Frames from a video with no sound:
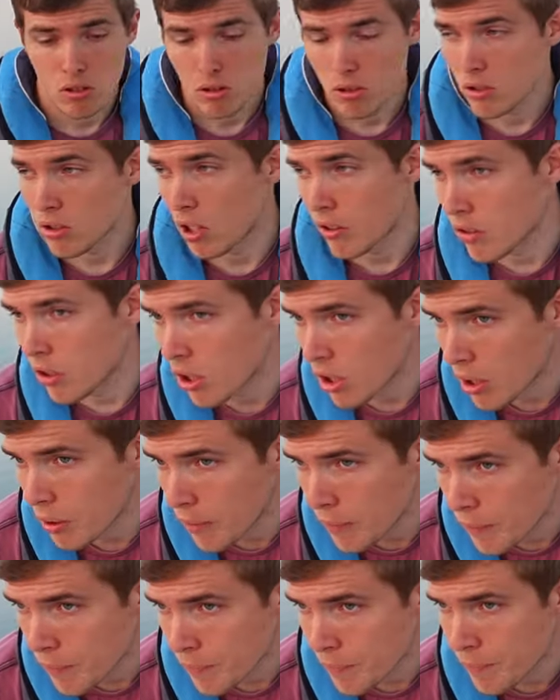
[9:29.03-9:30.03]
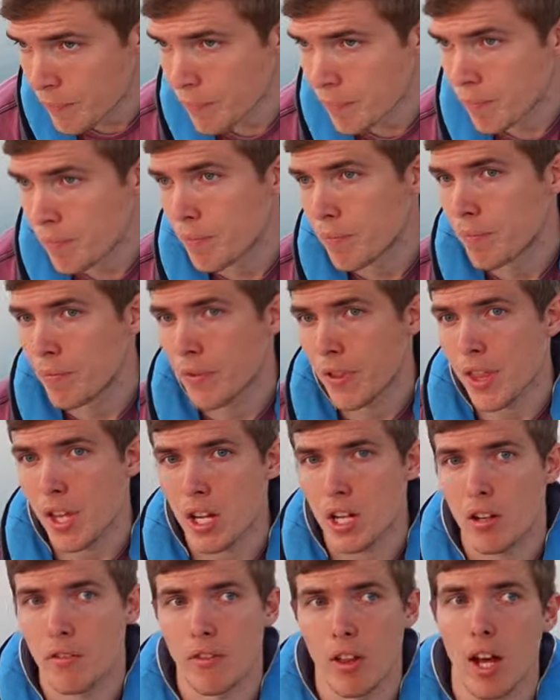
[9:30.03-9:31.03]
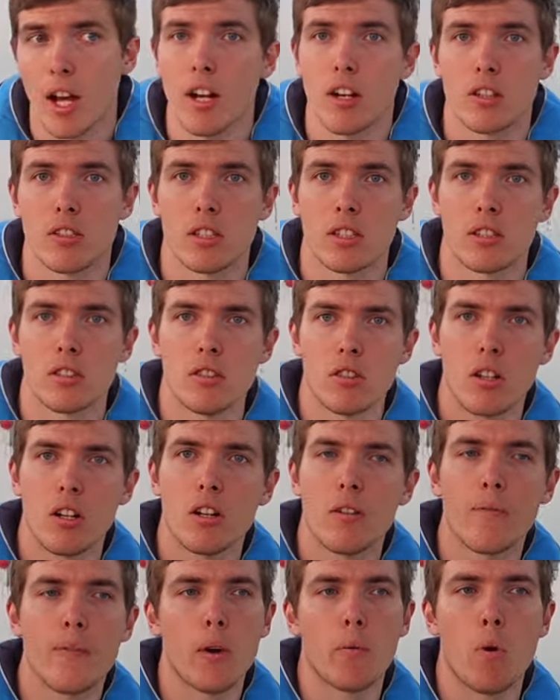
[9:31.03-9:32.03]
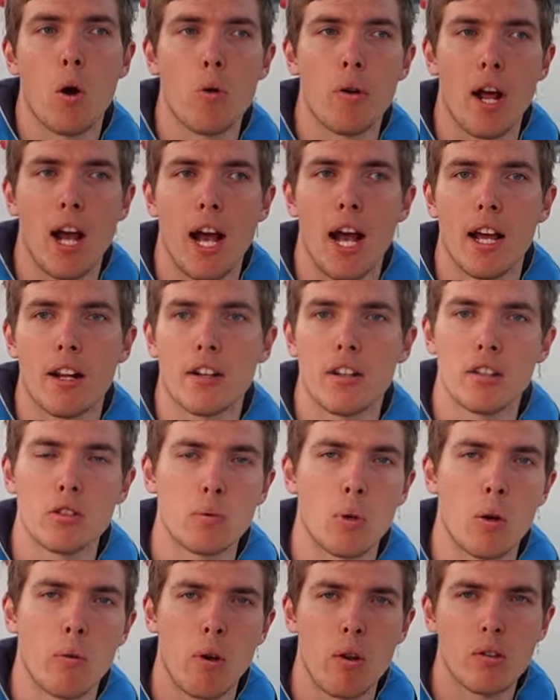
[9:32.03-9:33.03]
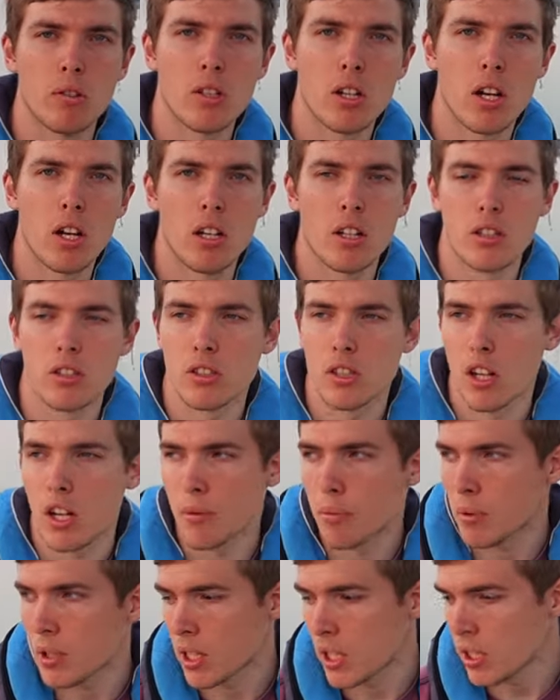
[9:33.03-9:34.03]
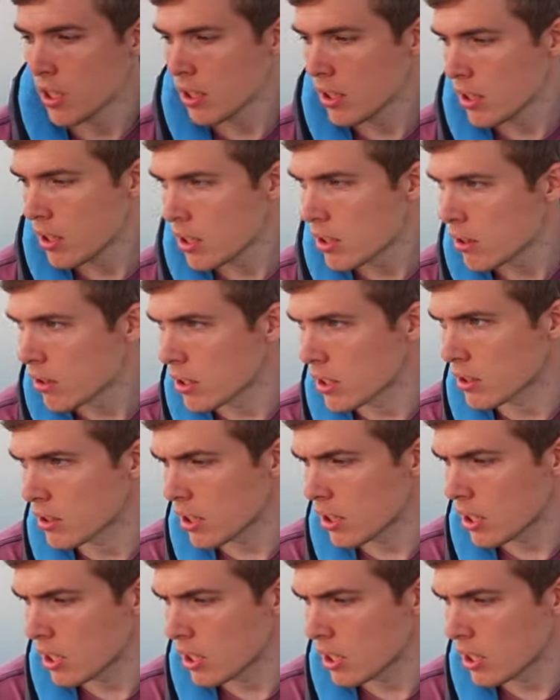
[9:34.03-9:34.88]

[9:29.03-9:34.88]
so I've got a think of that, because it won't handle as well, it won't turn as sharply, things like